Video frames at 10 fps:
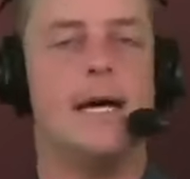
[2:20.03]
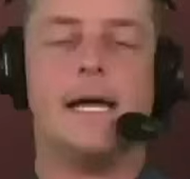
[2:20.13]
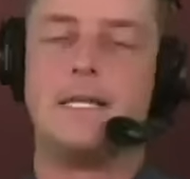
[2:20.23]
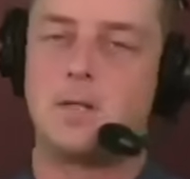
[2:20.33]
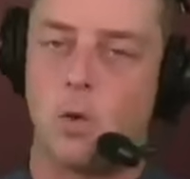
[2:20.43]

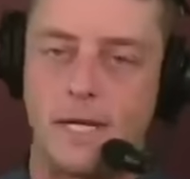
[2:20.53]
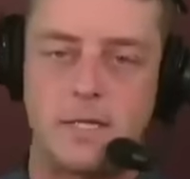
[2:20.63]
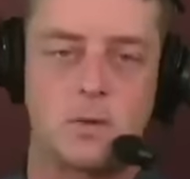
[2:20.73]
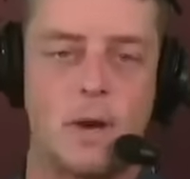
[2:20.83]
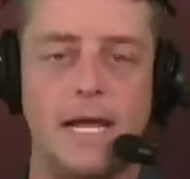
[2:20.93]
In
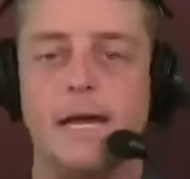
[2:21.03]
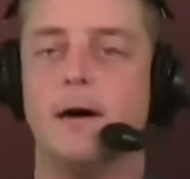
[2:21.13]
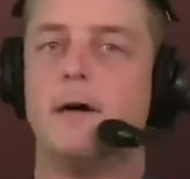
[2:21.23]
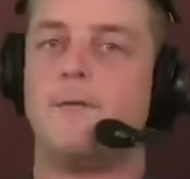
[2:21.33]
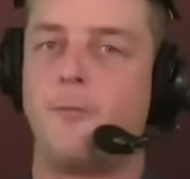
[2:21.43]
2020,
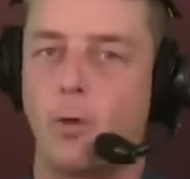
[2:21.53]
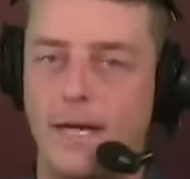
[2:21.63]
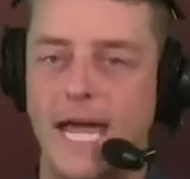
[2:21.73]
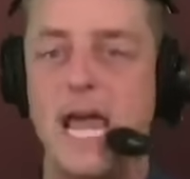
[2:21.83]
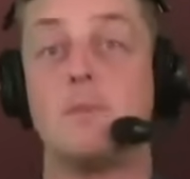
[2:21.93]
four
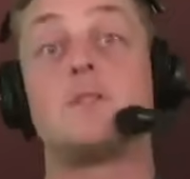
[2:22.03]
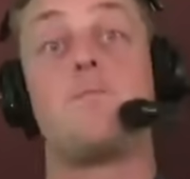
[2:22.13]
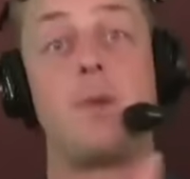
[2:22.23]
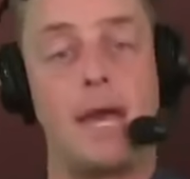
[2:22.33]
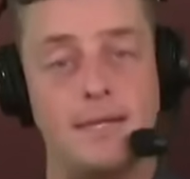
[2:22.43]
games,
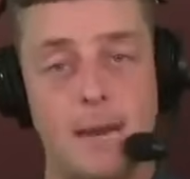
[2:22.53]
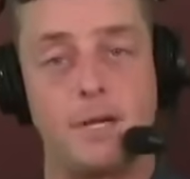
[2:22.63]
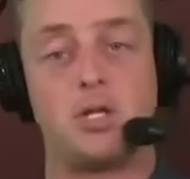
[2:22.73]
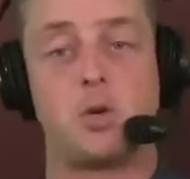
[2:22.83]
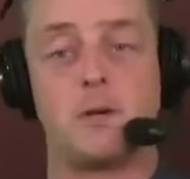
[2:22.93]

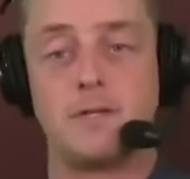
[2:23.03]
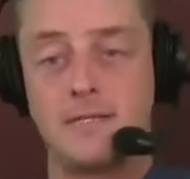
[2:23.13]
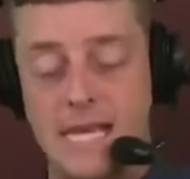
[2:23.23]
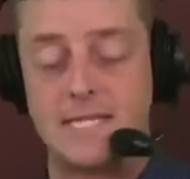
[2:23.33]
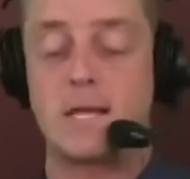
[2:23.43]
pandemic shortened
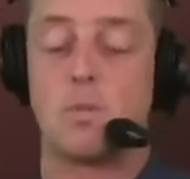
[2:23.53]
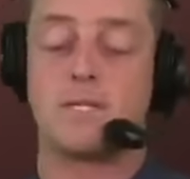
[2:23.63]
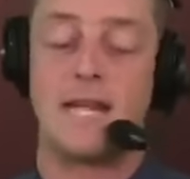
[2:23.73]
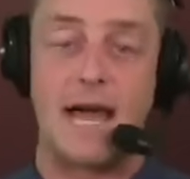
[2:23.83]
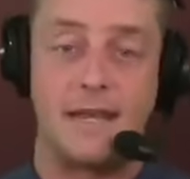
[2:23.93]
season,
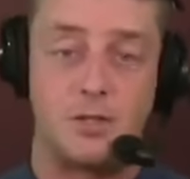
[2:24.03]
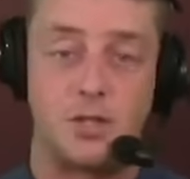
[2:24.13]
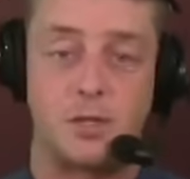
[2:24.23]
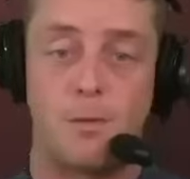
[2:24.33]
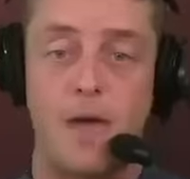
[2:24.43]
was not
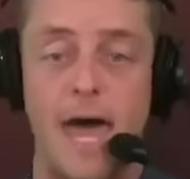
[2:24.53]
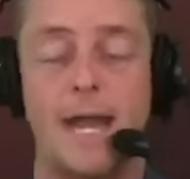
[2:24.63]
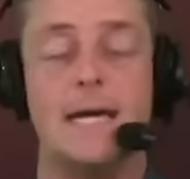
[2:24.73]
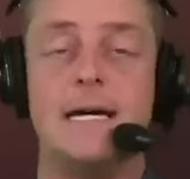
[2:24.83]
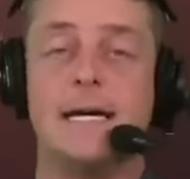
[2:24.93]
injured then.